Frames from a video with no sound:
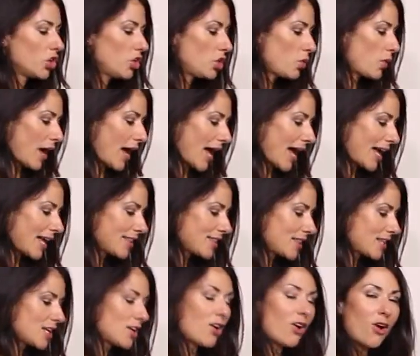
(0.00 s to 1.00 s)
You
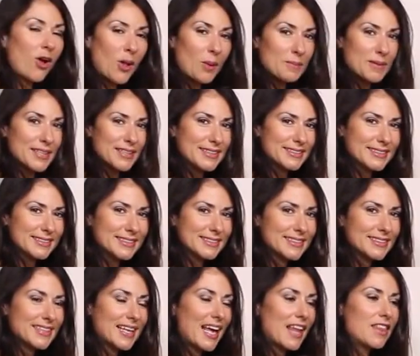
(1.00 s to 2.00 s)
add the almonds,
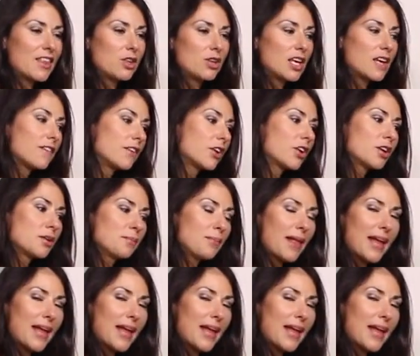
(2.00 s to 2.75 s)
and then you give it a good